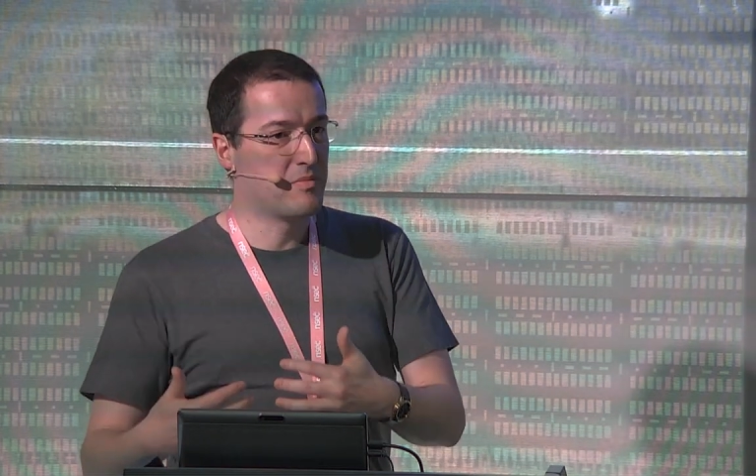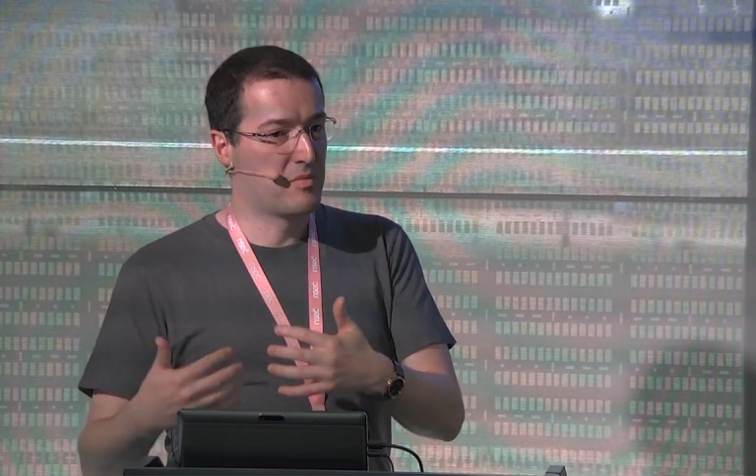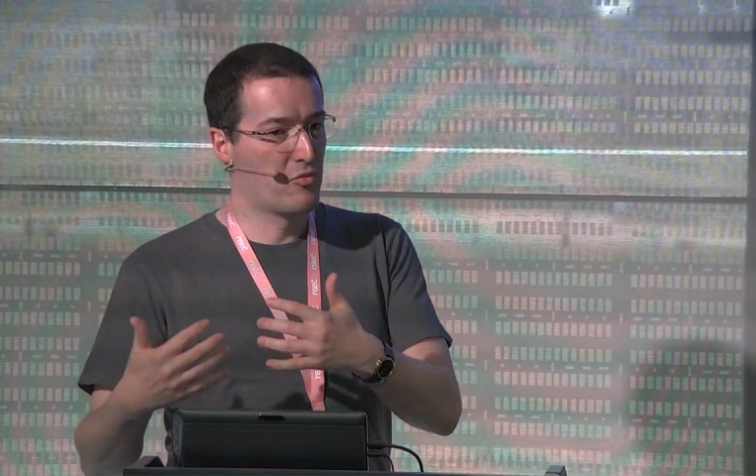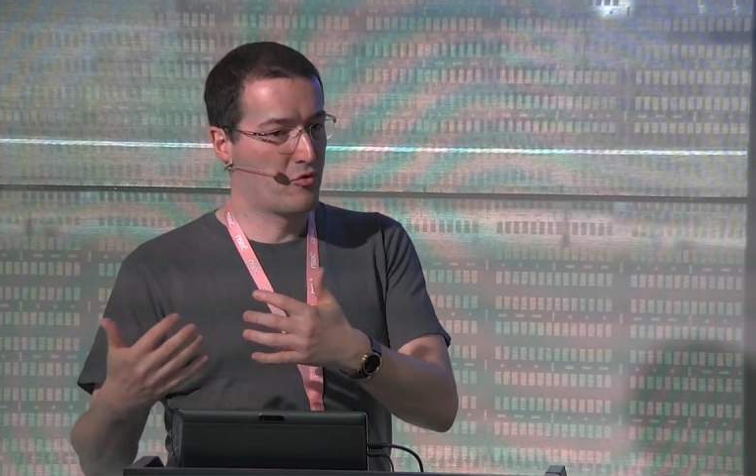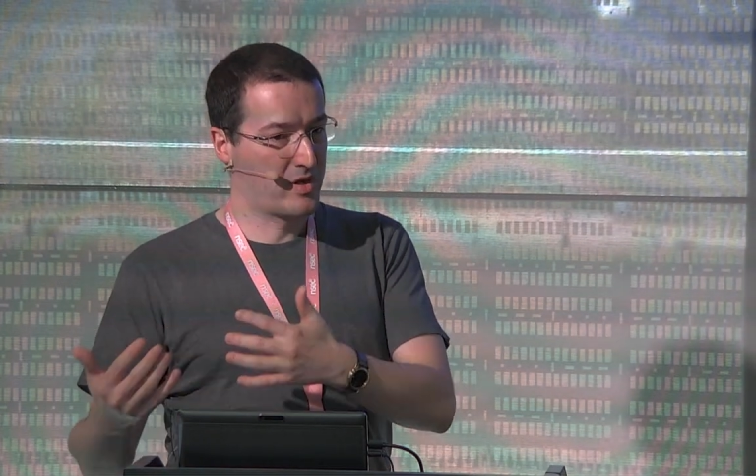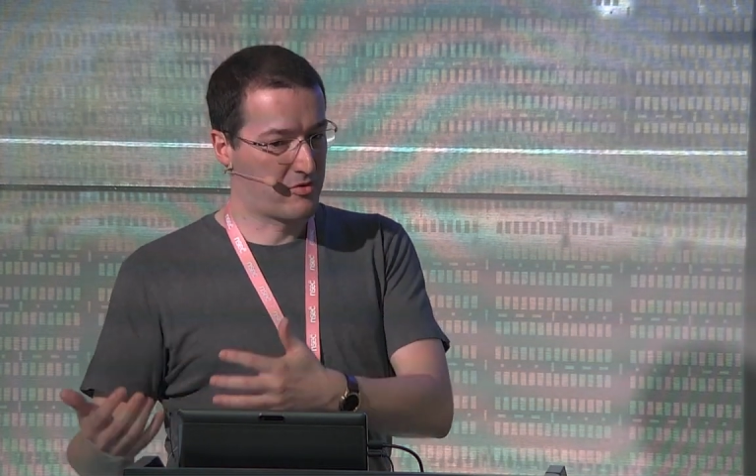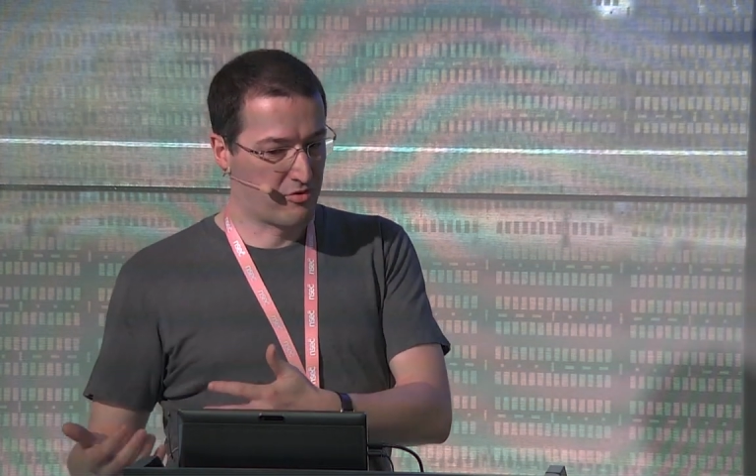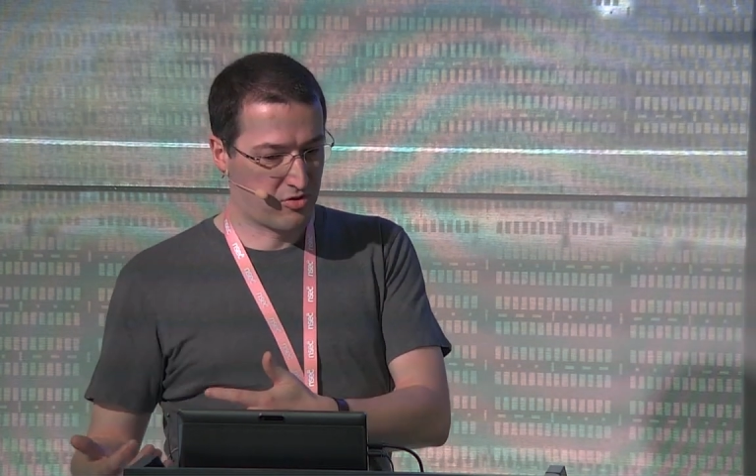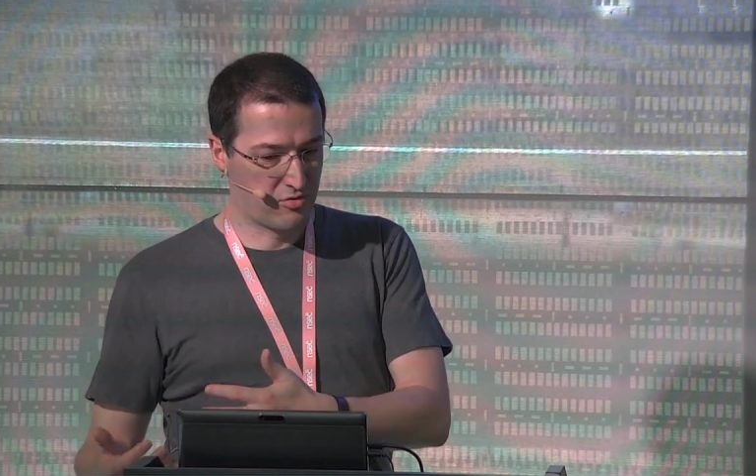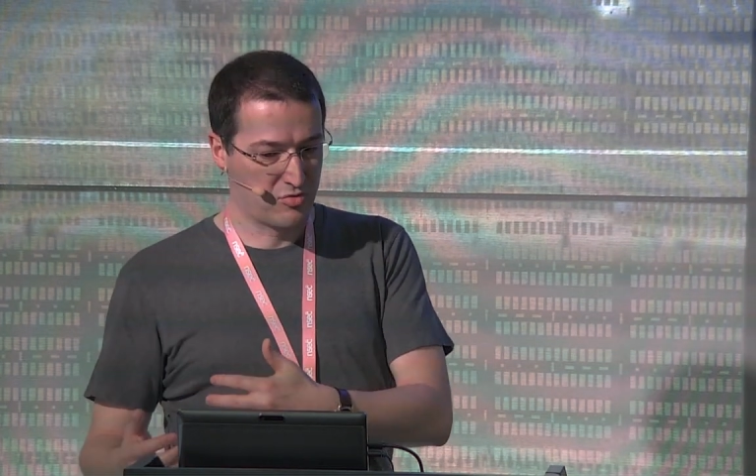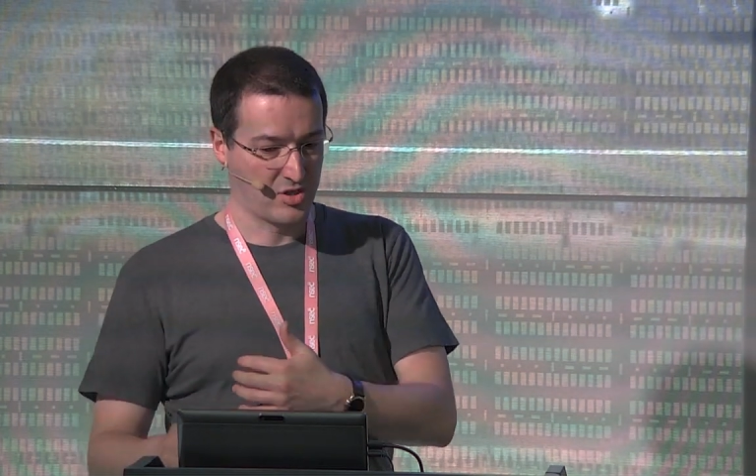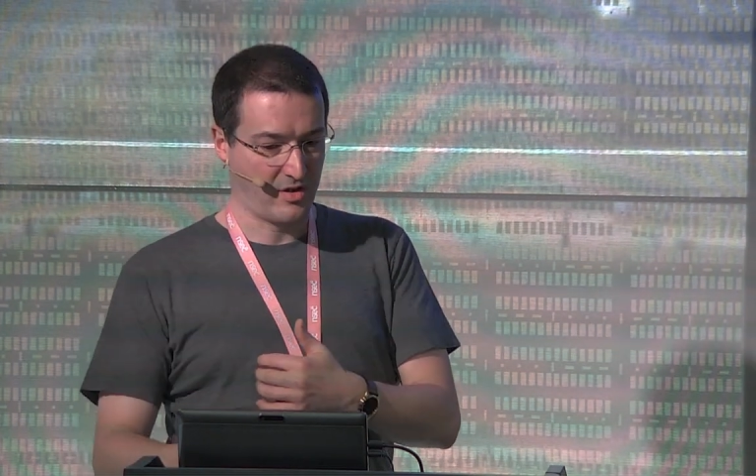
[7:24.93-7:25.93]
memory
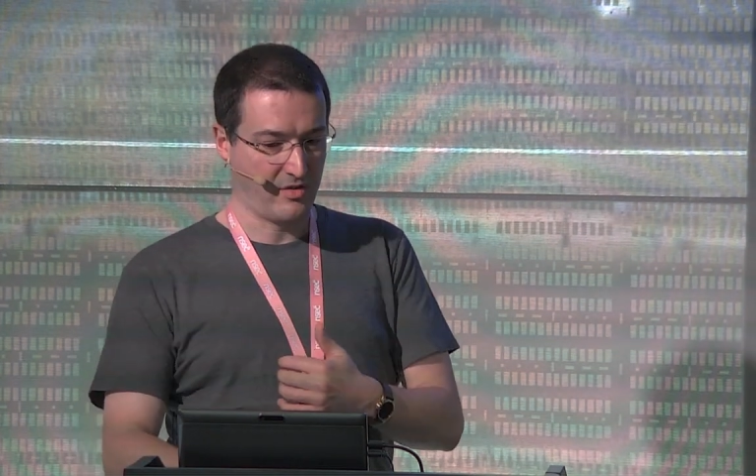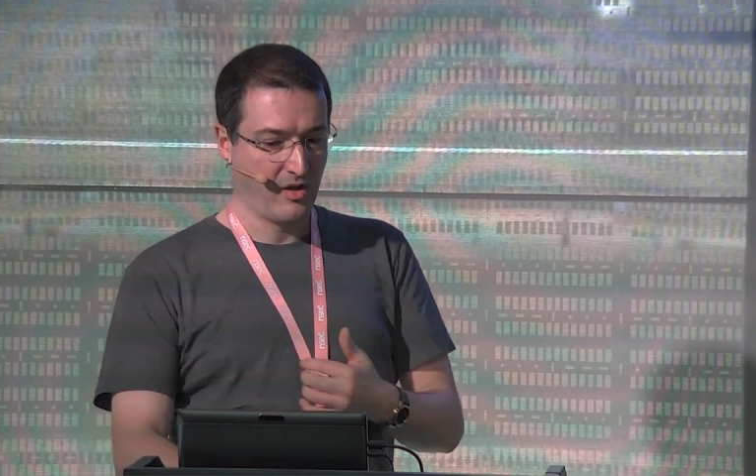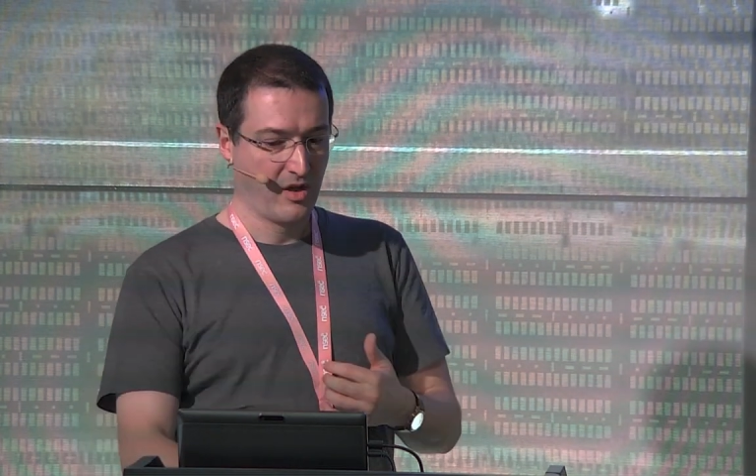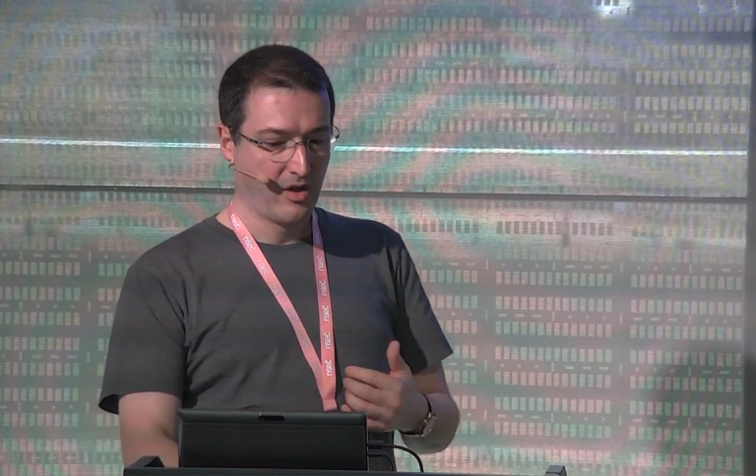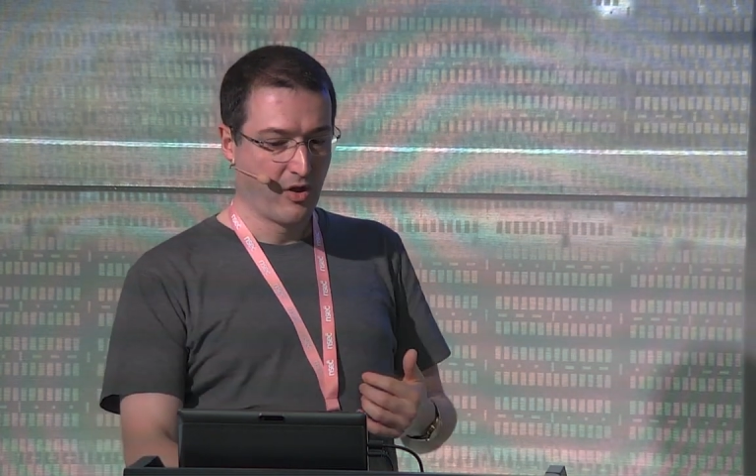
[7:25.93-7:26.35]
consumption